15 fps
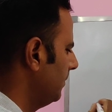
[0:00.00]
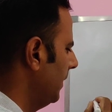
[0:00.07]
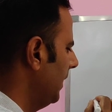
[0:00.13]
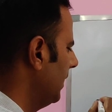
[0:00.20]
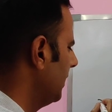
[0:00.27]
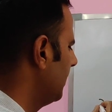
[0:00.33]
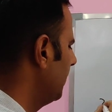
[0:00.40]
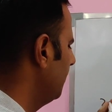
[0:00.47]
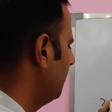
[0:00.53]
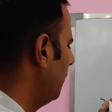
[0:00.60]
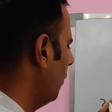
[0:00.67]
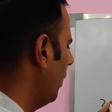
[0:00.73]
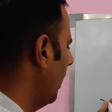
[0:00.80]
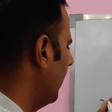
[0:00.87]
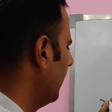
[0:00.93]
Being
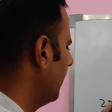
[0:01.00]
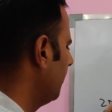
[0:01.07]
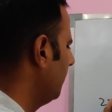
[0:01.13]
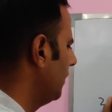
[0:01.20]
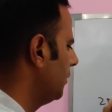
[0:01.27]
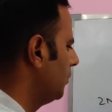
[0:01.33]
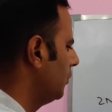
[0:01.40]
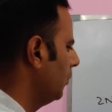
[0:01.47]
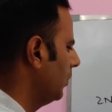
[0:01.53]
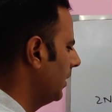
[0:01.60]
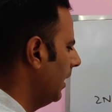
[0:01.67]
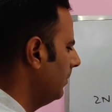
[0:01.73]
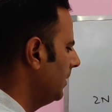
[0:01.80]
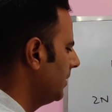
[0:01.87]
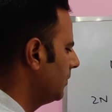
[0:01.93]
diploid, it will show
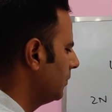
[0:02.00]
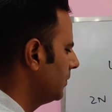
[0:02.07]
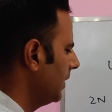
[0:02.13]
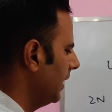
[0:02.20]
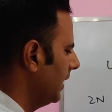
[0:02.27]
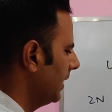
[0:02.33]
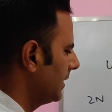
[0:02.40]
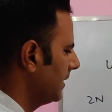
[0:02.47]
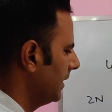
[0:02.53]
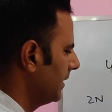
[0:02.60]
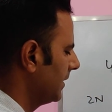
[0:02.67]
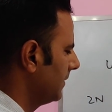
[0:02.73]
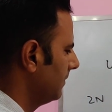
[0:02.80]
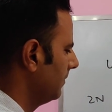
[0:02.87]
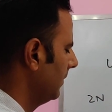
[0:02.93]

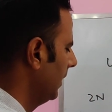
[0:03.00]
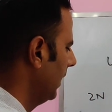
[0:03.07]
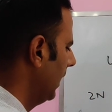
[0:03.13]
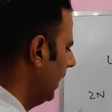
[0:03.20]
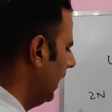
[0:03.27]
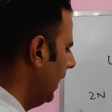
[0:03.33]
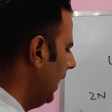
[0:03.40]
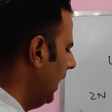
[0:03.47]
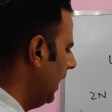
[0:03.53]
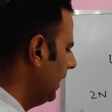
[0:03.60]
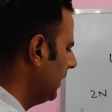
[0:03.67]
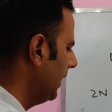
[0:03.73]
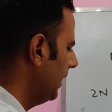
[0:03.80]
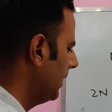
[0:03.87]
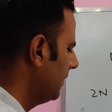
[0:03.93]
gametogenesis.
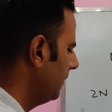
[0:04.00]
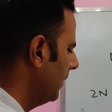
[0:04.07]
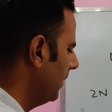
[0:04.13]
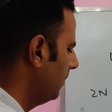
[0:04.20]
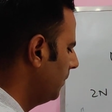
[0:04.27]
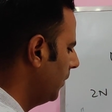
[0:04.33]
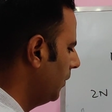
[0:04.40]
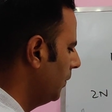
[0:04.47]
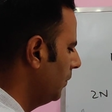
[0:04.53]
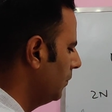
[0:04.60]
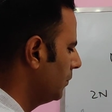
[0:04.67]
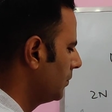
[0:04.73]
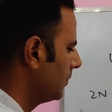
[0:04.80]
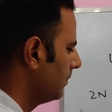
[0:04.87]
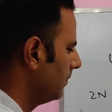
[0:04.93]
And it will
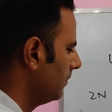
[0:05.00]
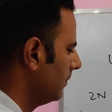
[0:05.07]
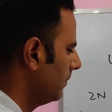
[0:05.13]
produce